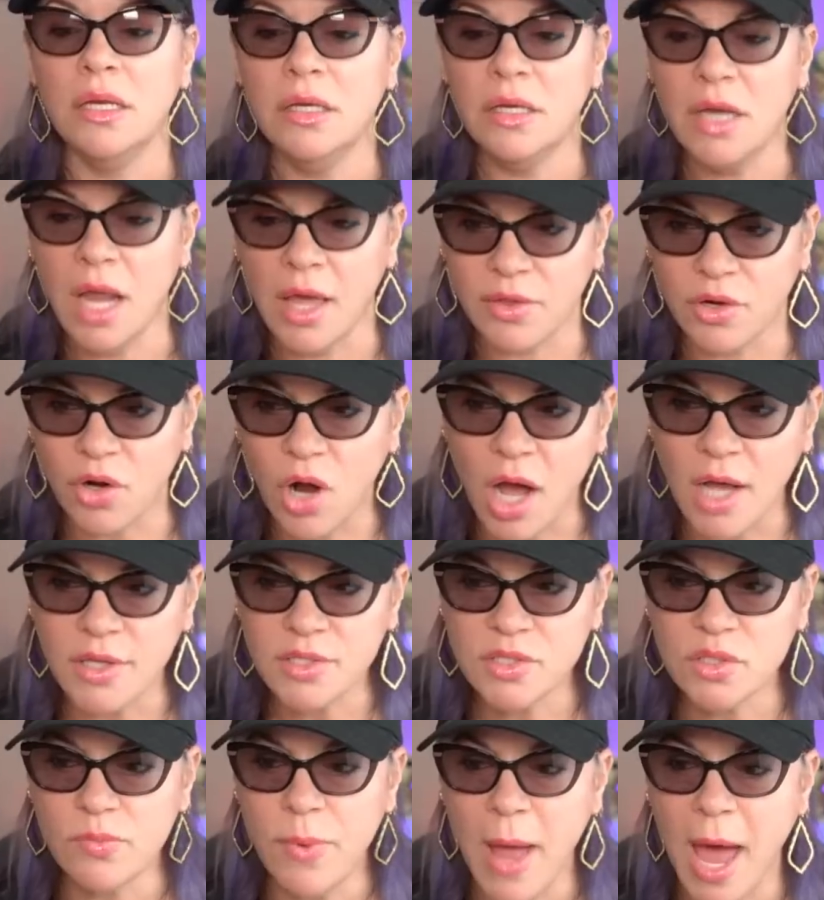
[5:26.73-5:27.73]
Neither
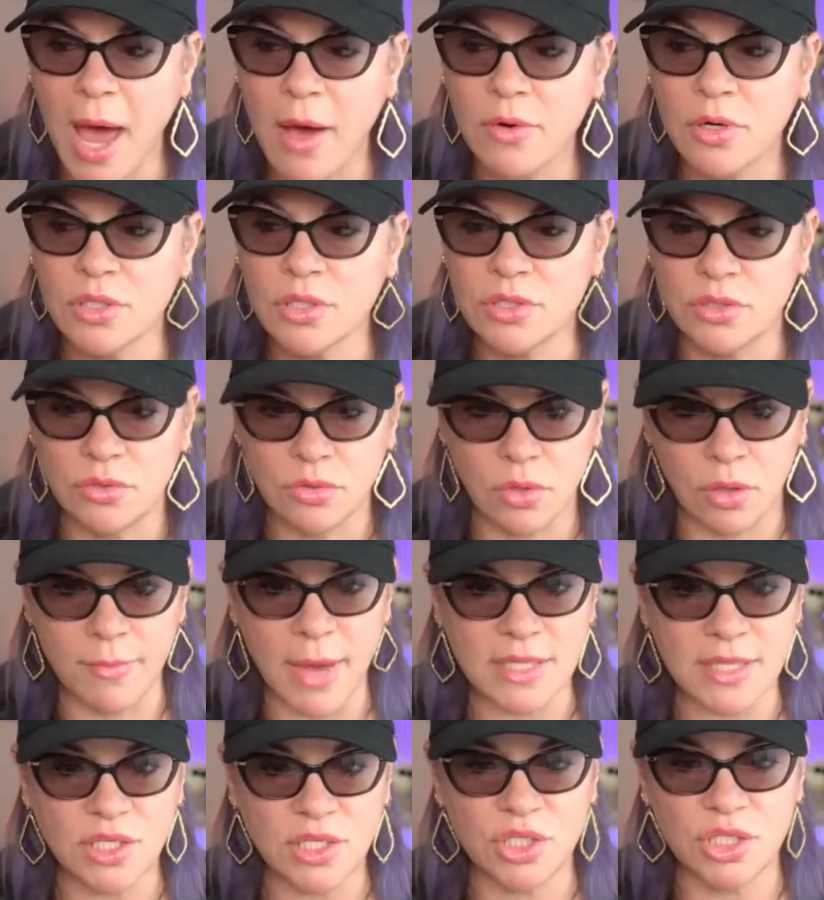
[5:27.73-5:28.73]
hostile powers, nor
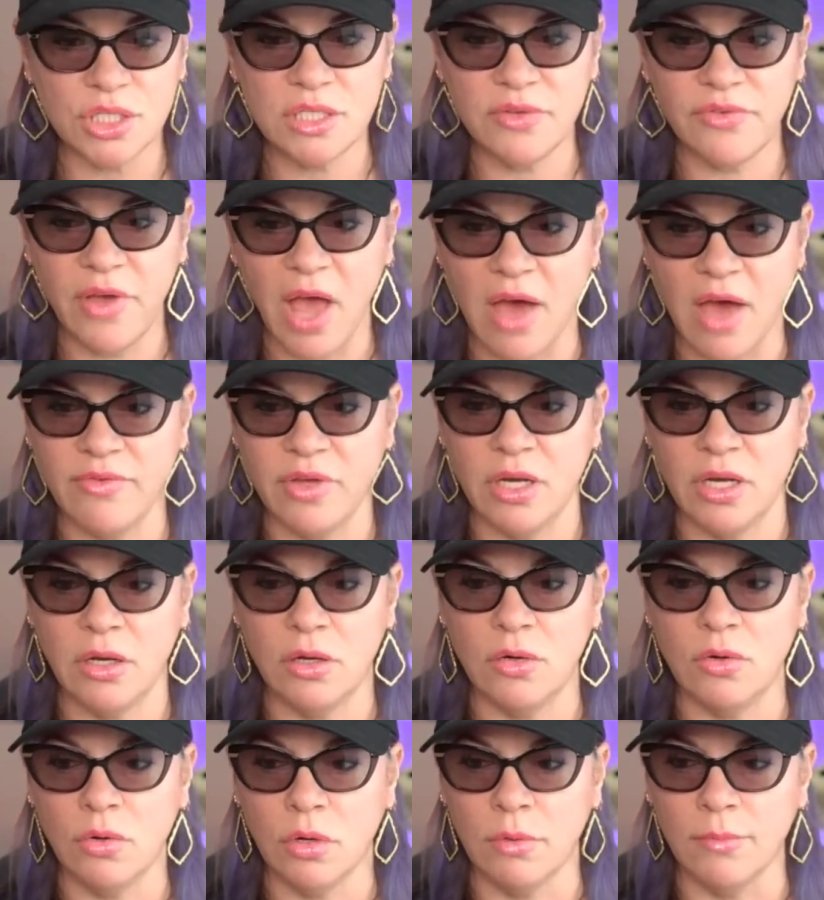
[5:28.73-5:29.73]
messages of heaven,
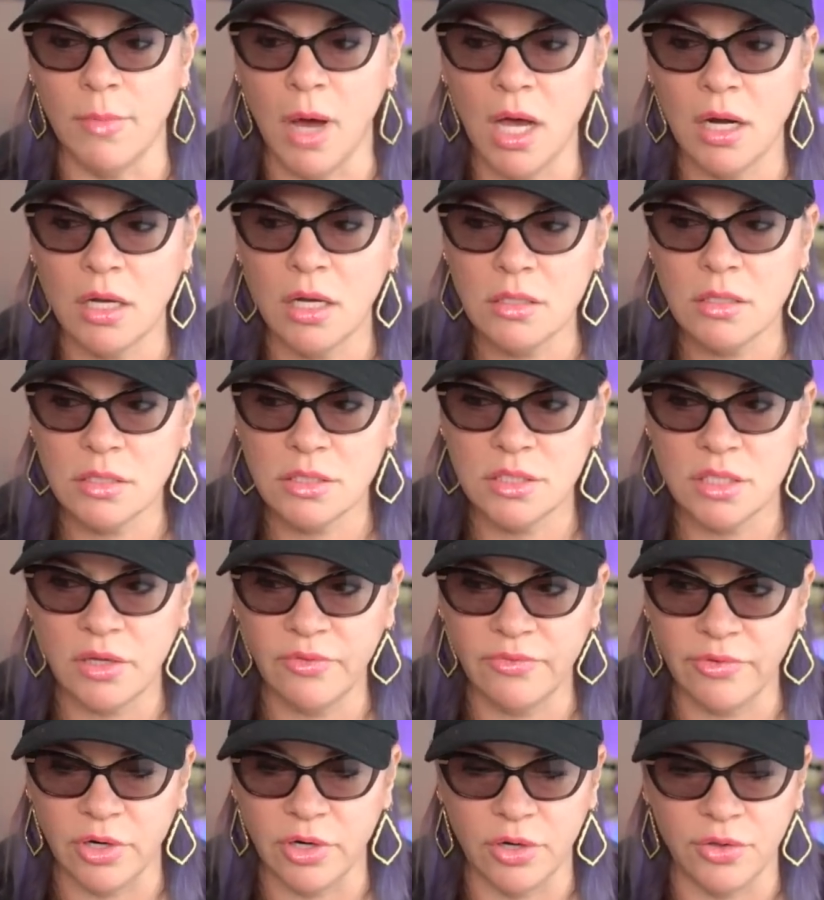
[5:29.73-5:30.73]
nor monarchs
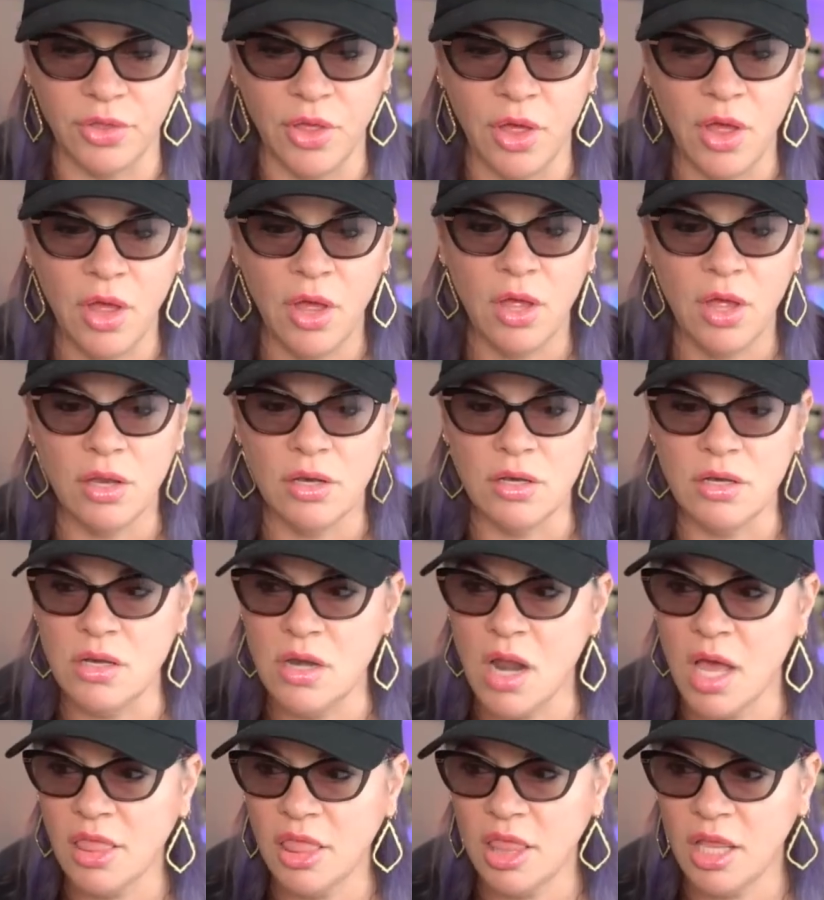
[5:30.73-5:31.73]
of earth,
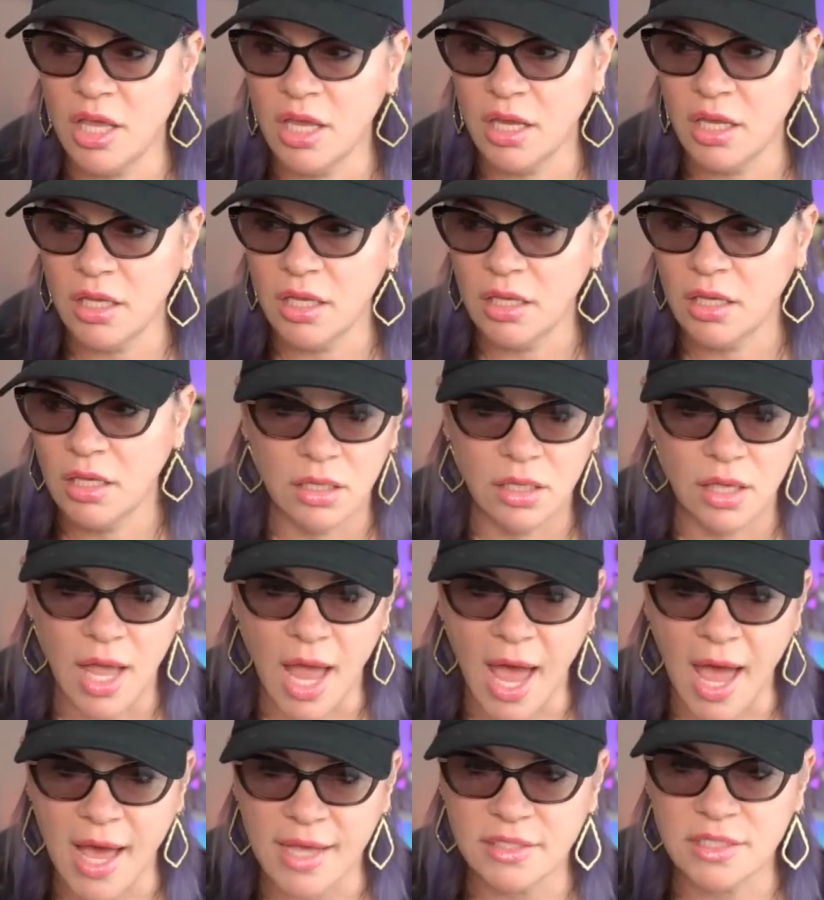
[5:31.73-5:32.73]
nothing
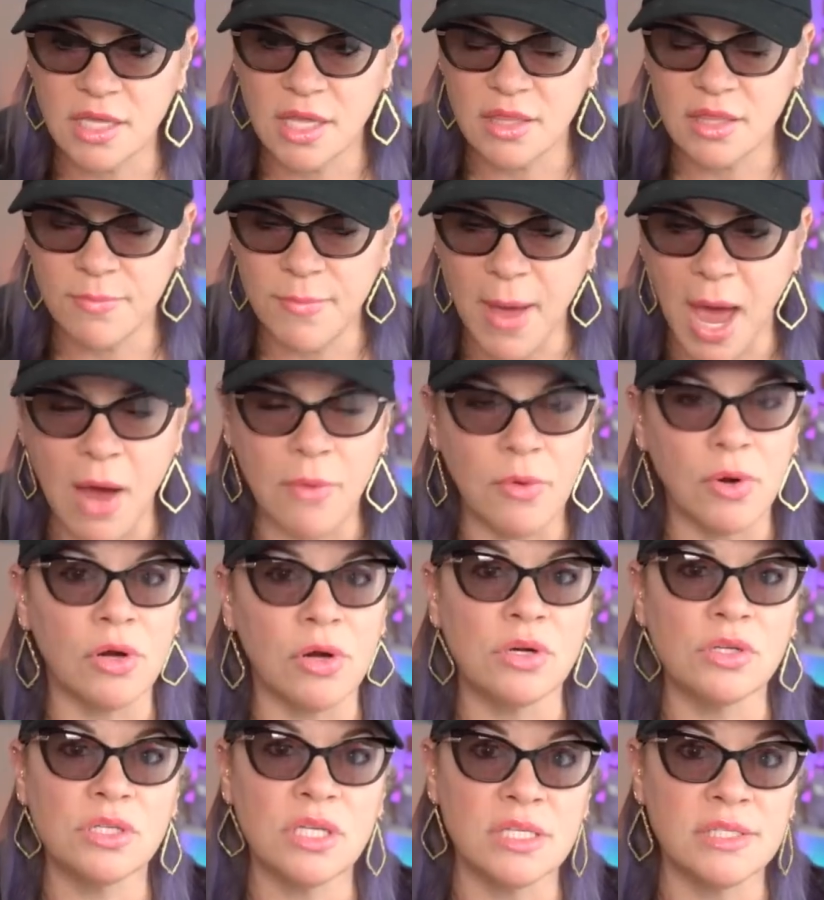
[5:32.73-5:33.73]
has the
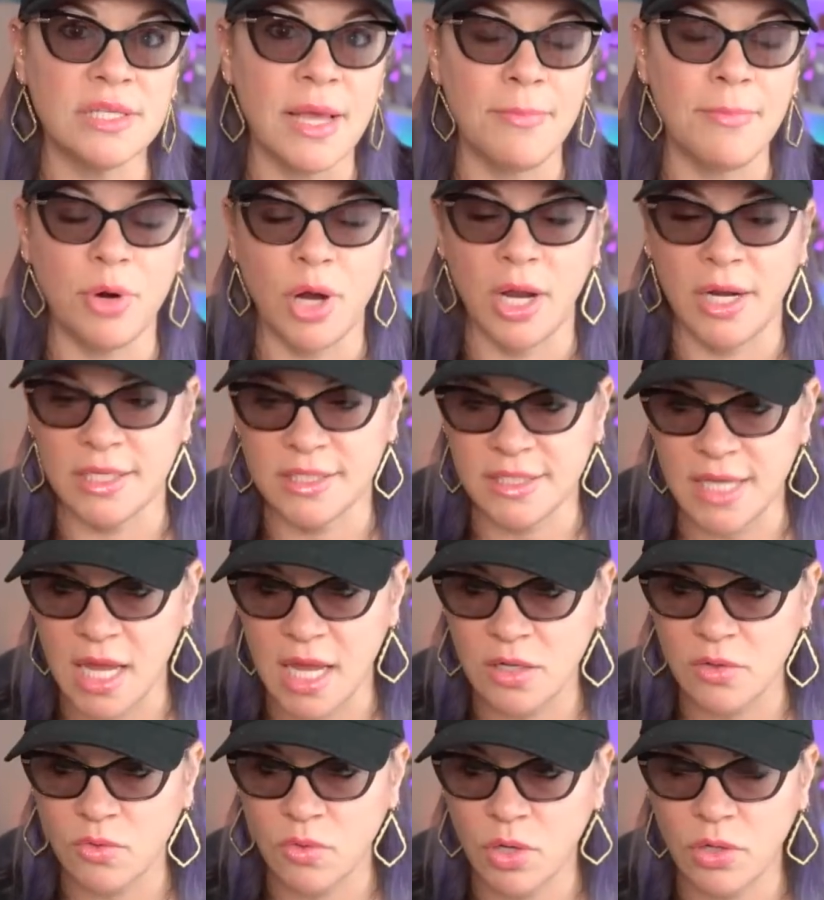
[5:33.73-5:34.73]
power to separate us,
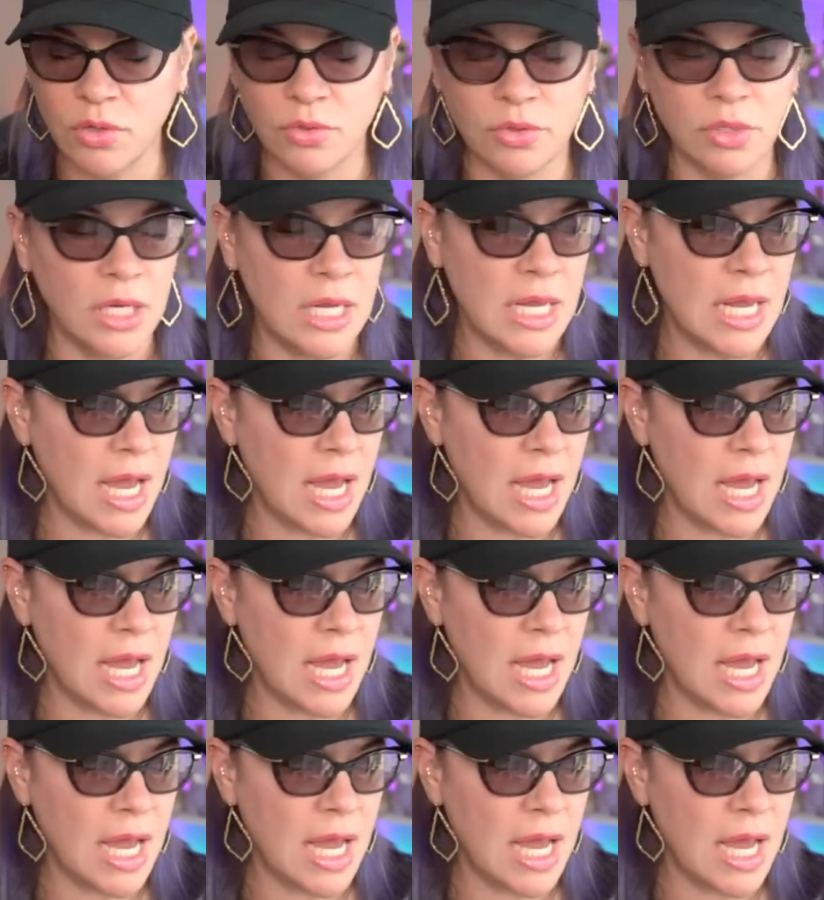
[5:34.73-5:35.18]
end quote.